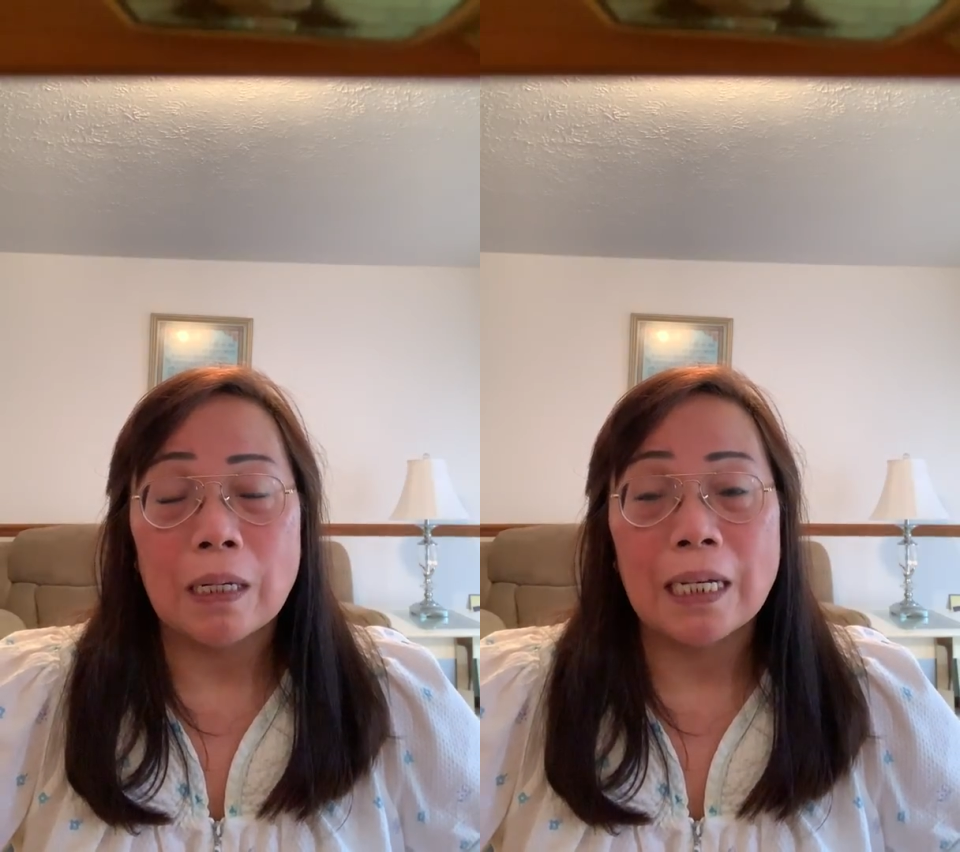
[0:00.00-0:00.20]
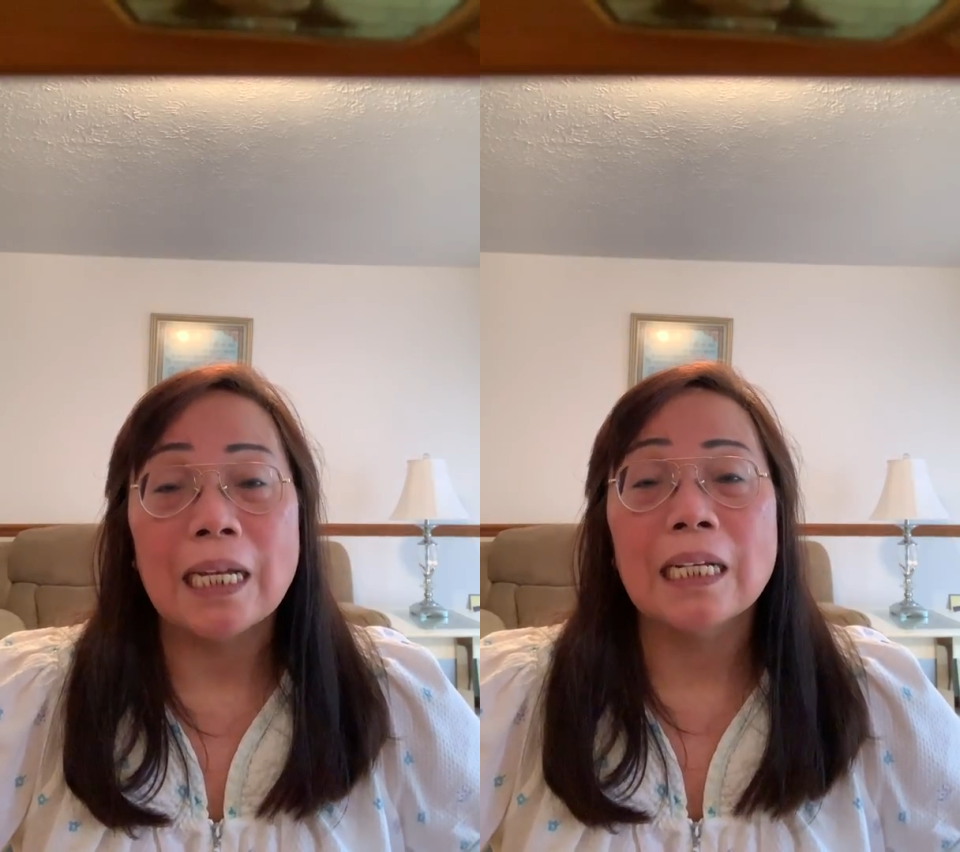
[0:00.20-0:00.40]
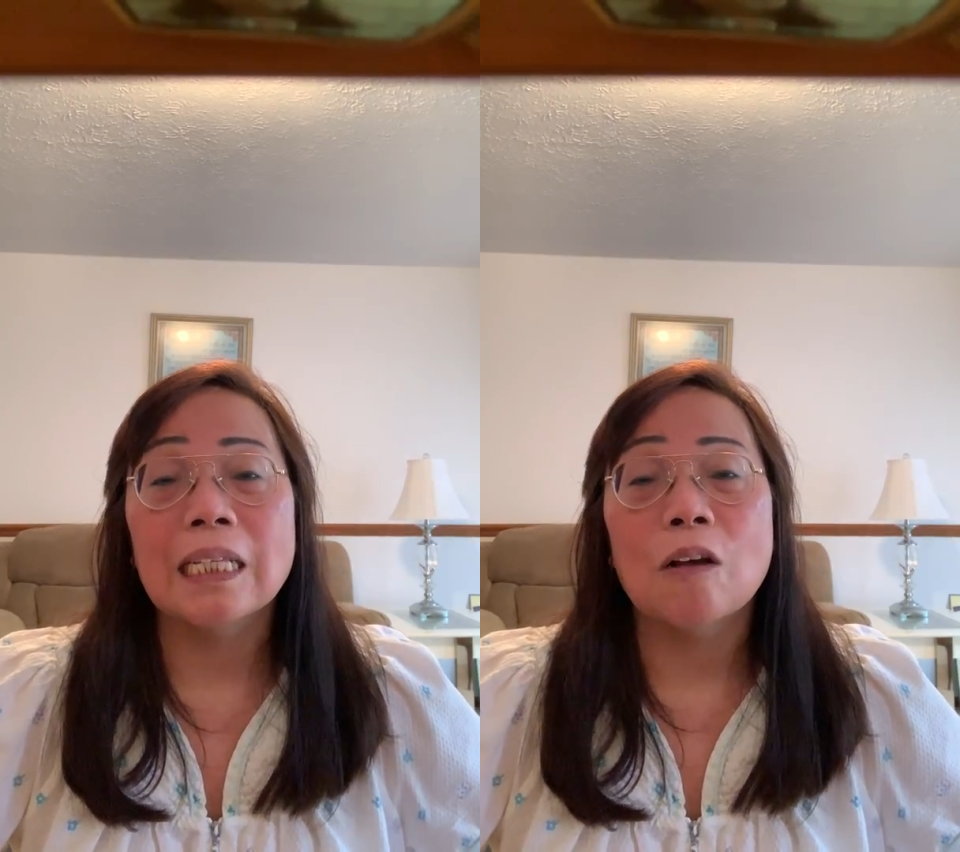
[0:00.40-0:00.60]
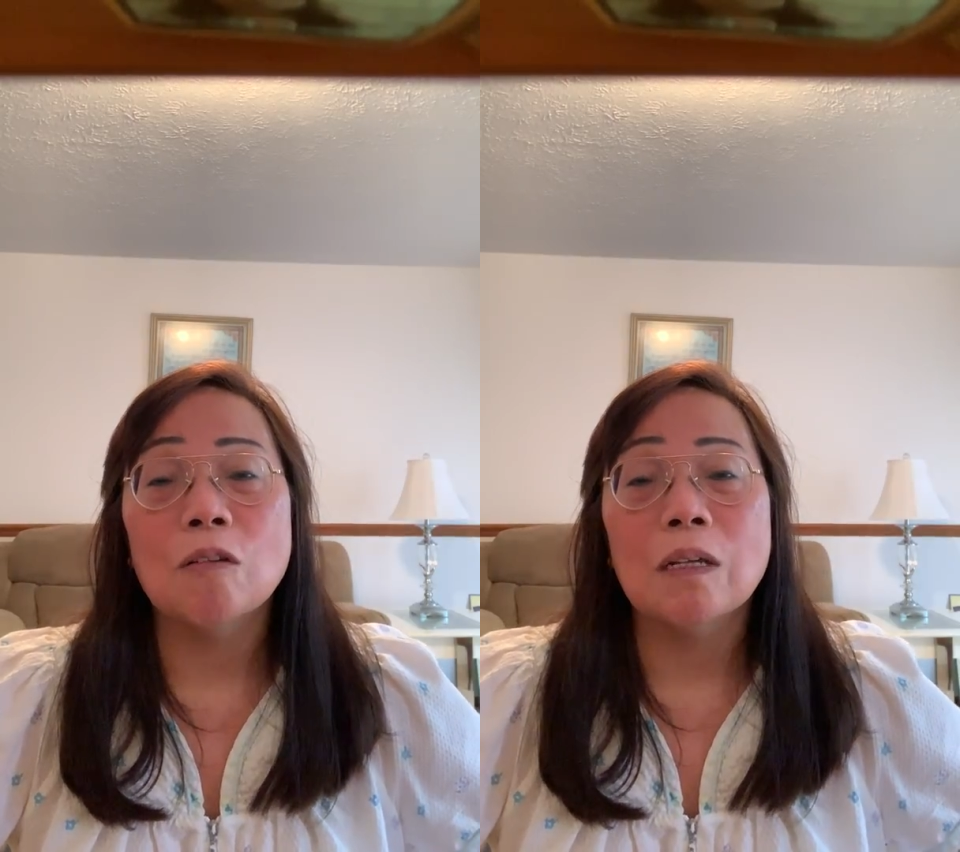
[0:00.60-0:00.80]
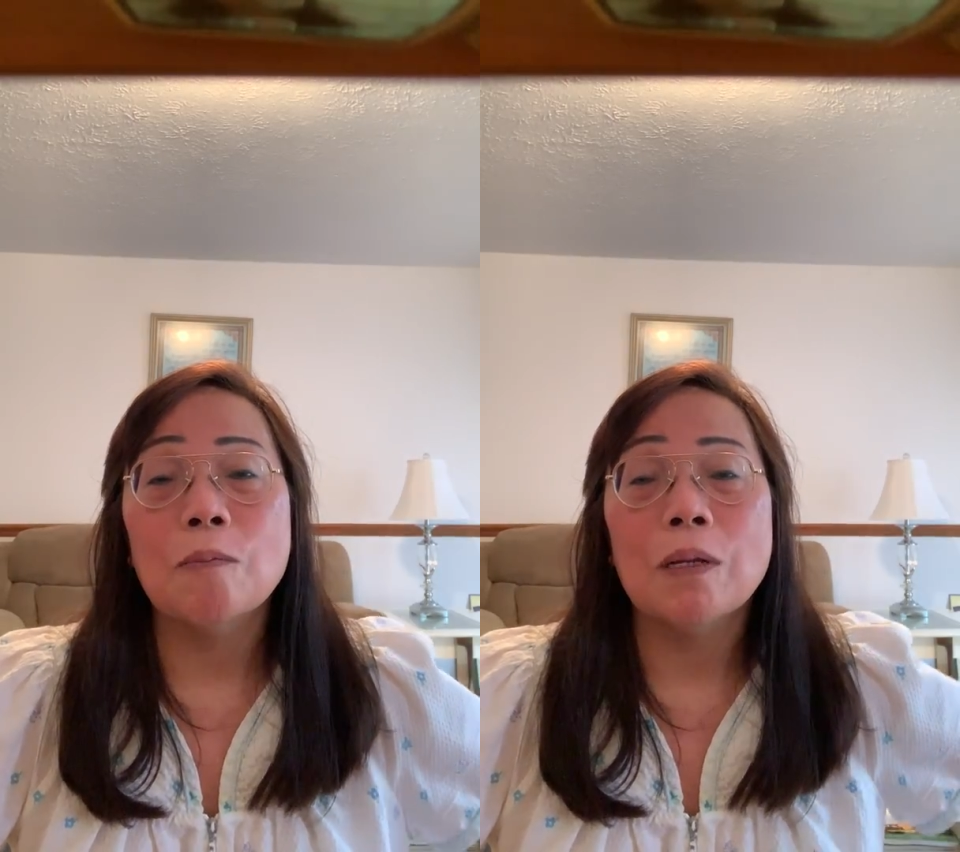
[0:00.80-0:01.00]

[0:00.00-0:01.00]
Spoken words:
300,000